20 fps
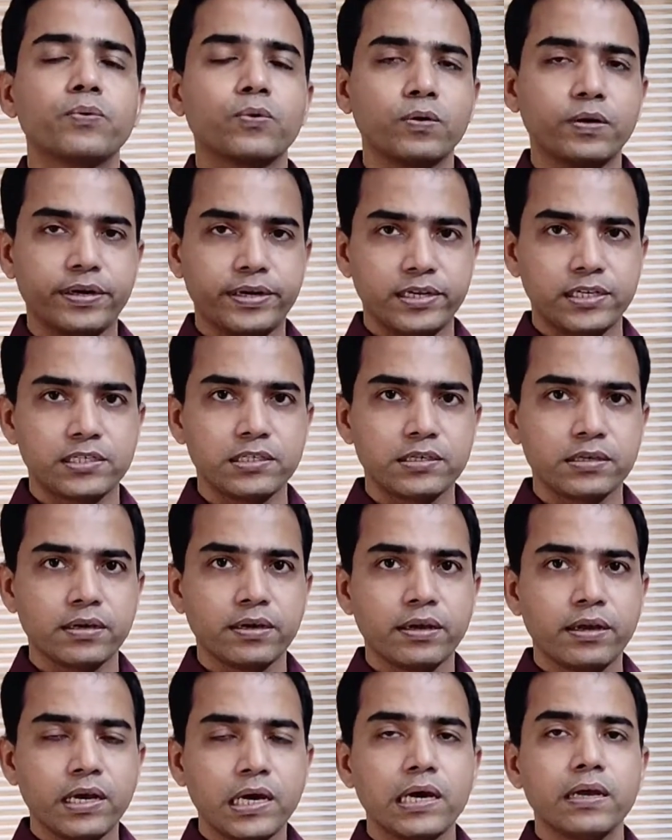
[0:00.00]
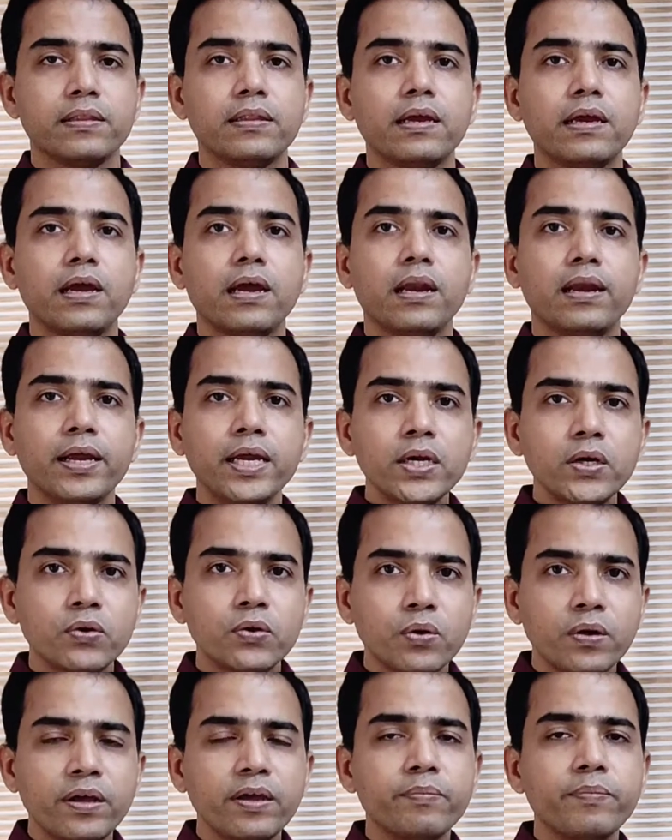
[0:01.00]
progress, the
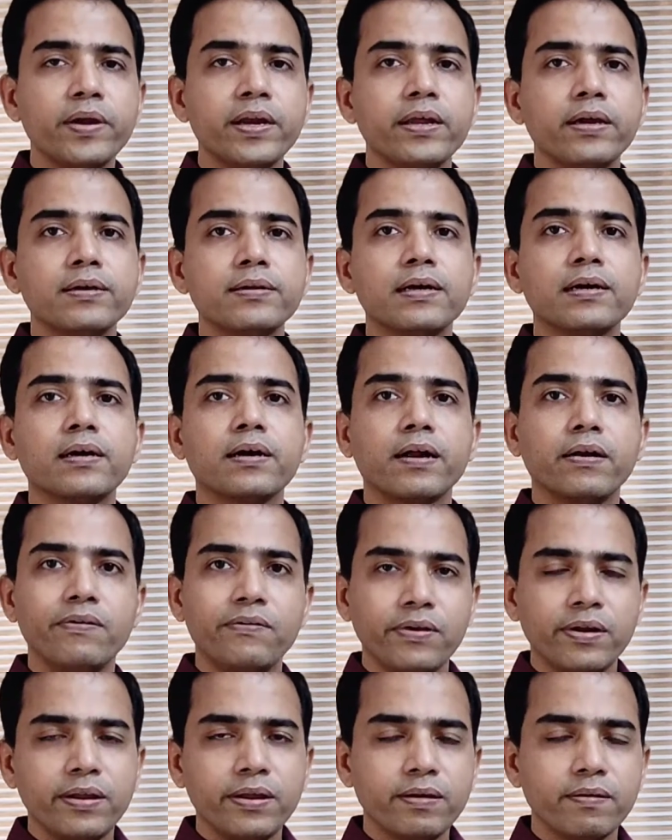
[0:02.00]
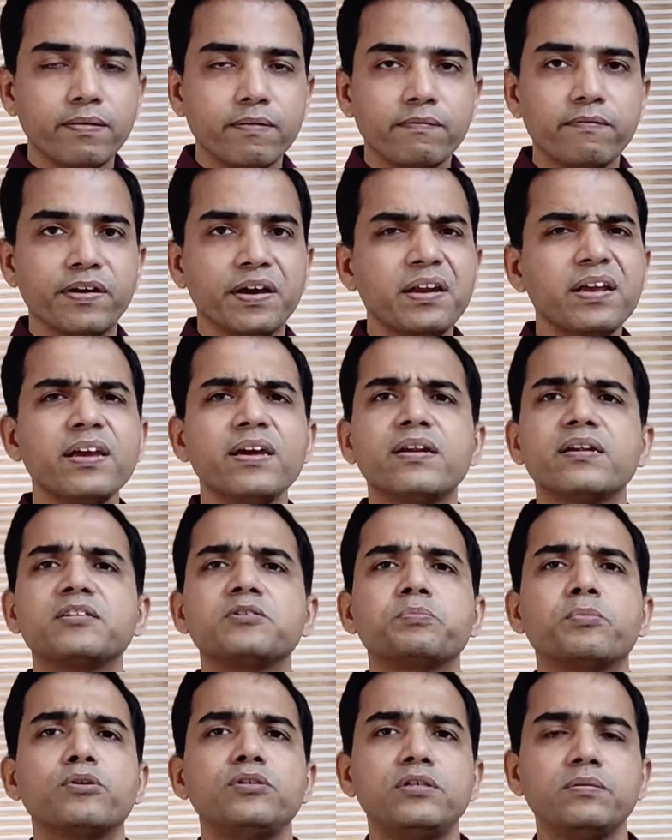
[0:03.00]
electronic media in our country, very
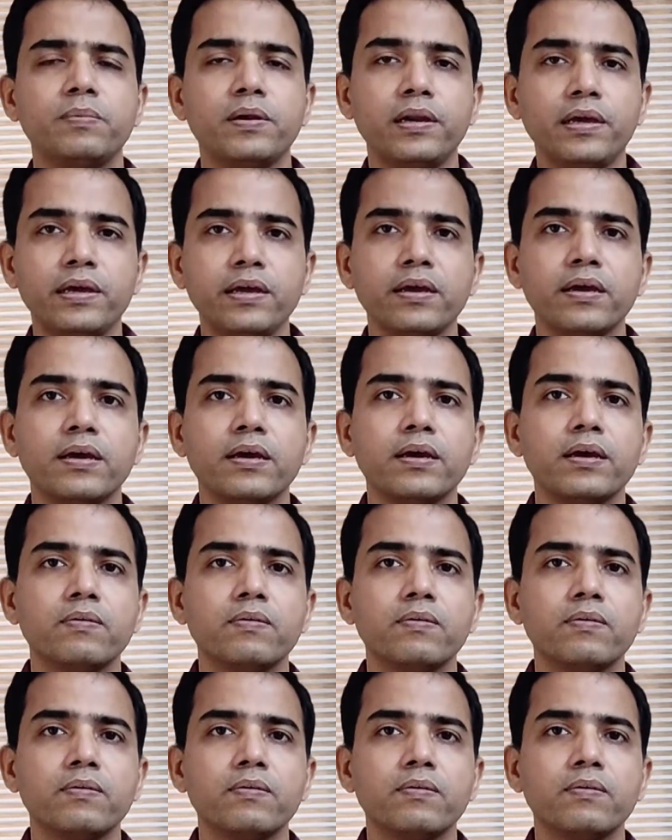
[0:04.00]
irresponsibly,